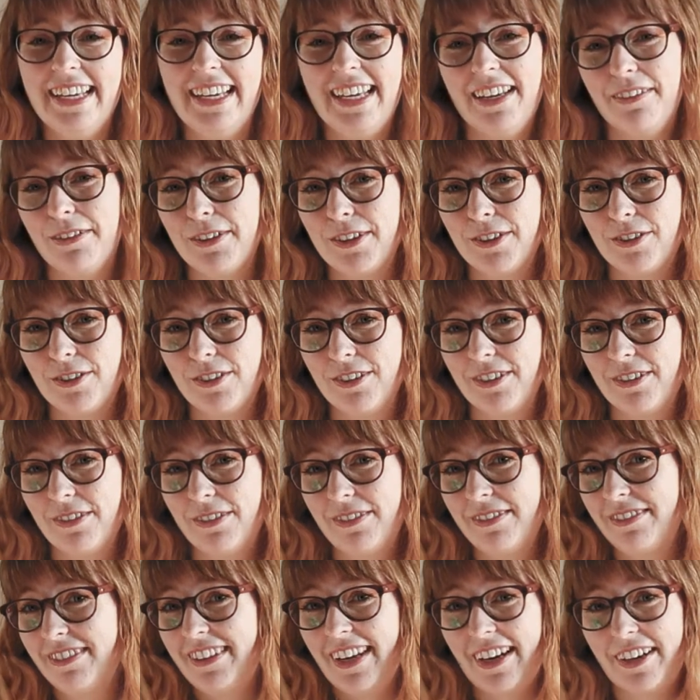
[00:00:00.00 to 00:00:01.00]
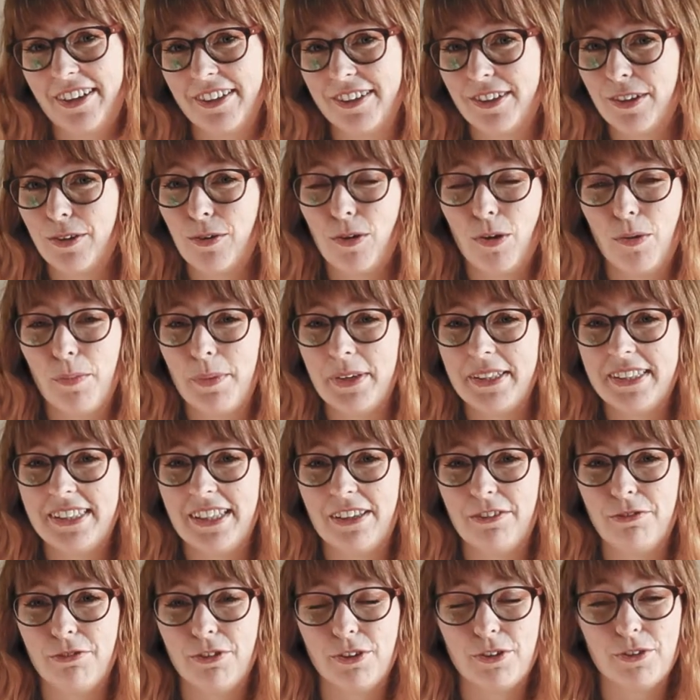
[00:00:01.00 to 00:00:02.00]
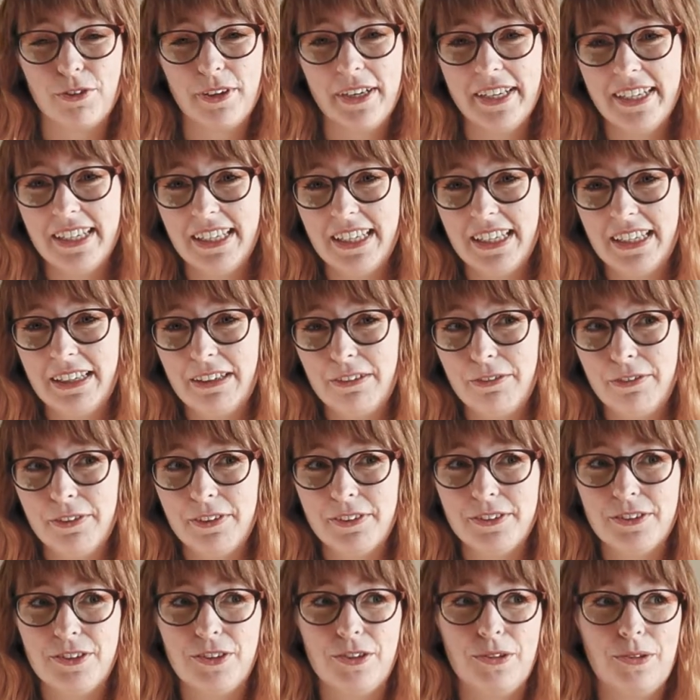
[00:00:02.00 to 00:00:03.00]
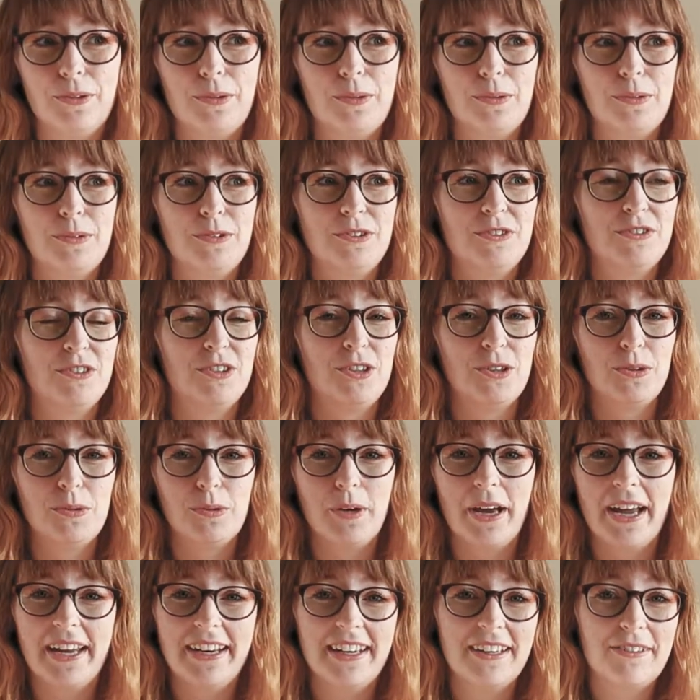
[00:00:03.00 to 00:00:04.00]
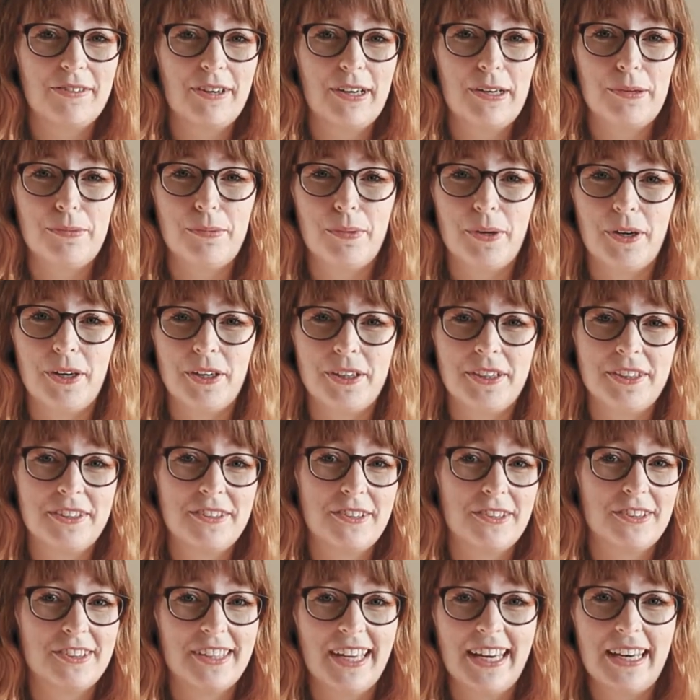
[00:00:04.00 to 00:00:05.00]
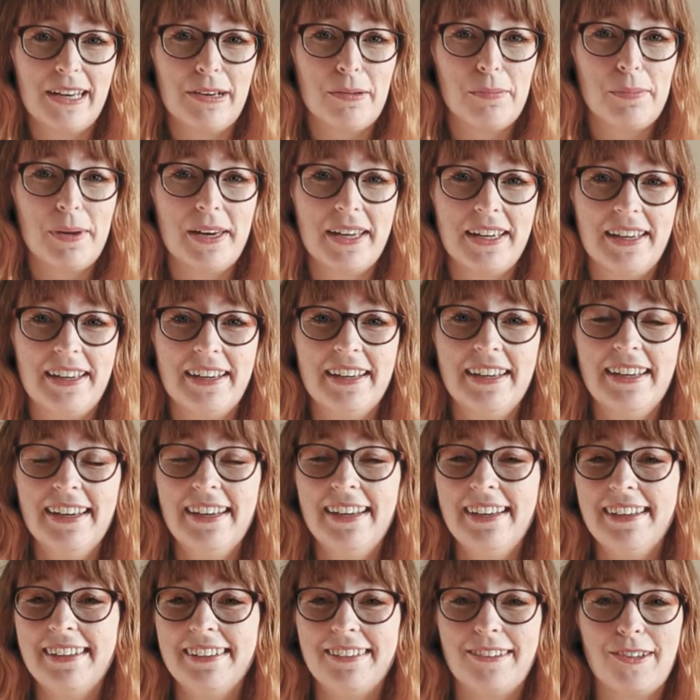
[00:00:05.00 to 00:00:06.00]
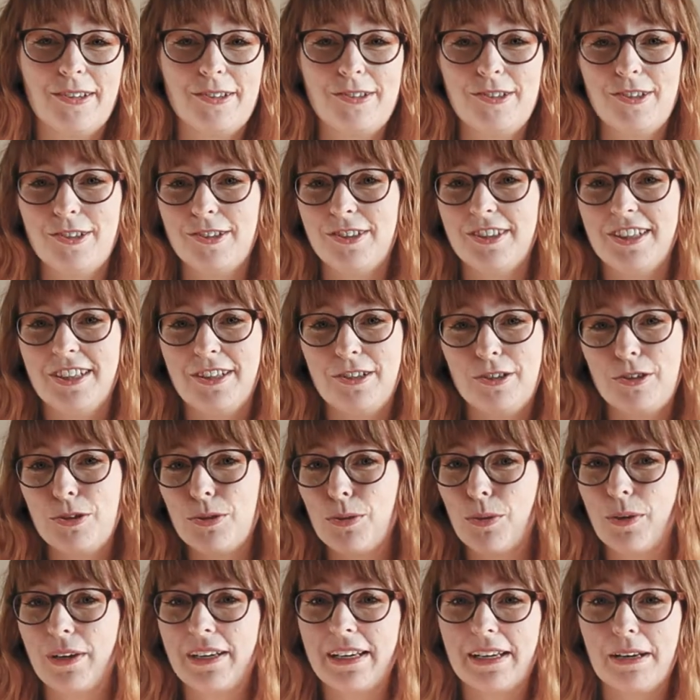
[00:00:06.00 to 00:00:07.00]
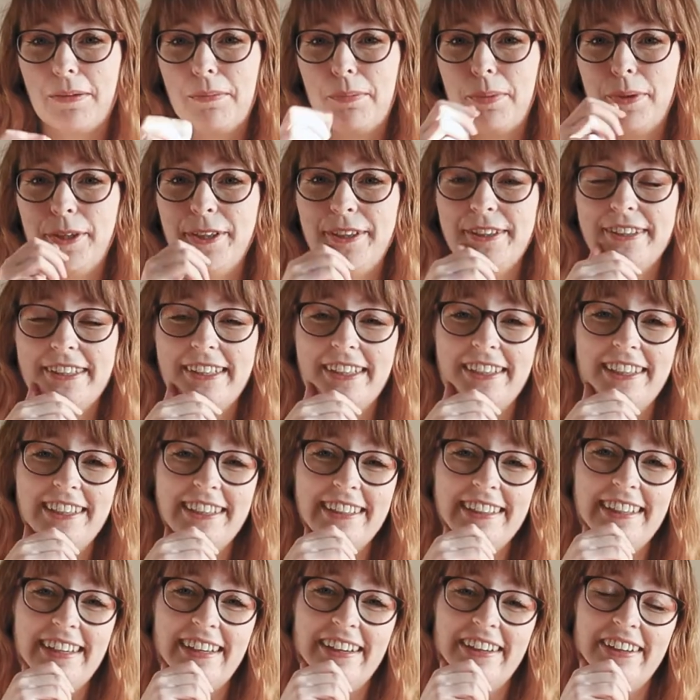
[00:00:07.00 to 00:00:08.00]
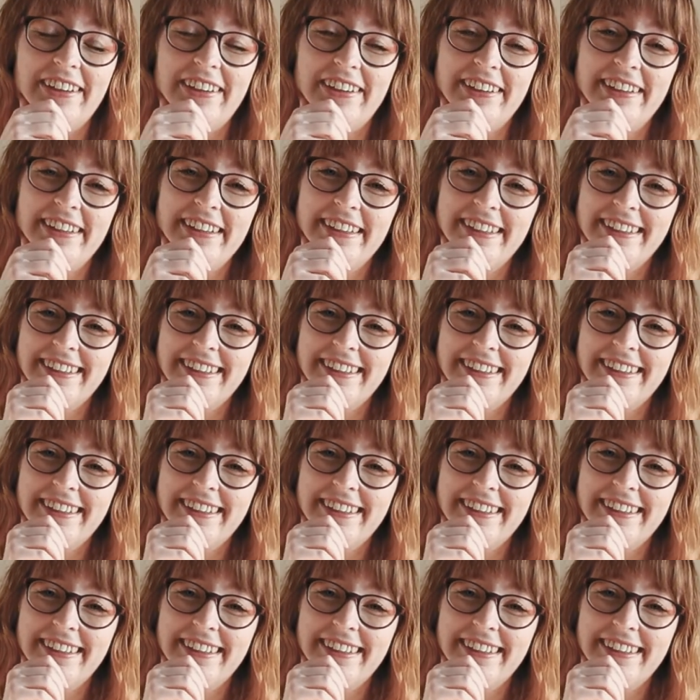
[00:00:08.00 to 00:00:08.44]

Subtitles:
even dared to call myself a creative, to do any creative work sustainably, not just in short little bursts here and there.